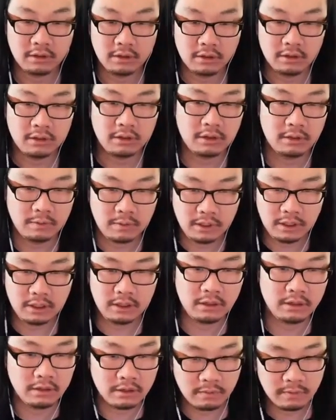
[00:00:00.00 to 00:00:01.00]
Let
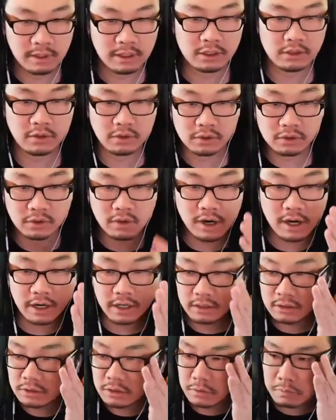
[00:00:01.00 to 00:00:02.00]
me make sure it
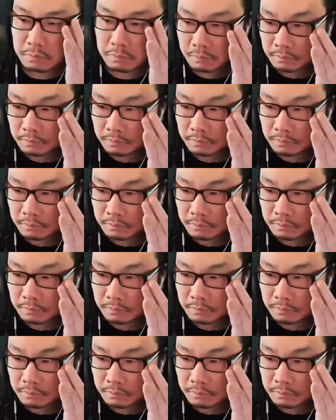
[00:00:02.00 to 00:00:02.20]
dries.